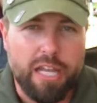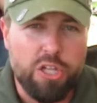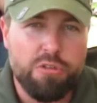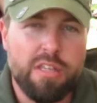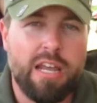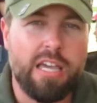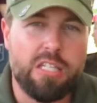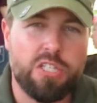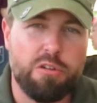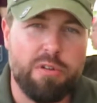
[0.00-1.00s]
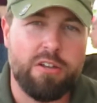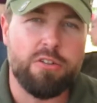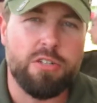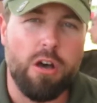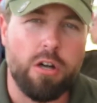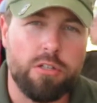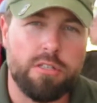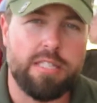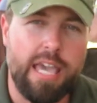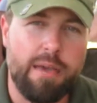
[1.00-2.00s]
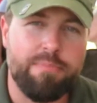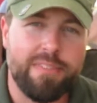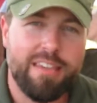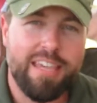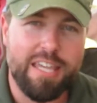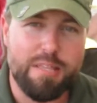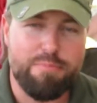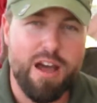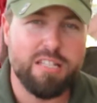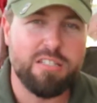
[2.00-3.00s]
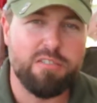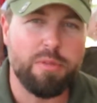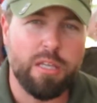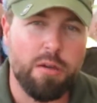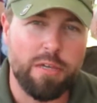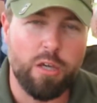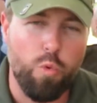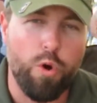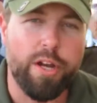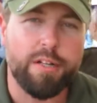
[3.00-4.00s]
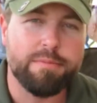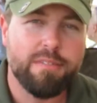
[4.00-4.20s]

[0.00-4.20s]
But I knew that I had surrendered to Uncle Sam in the process of becoming a warrior.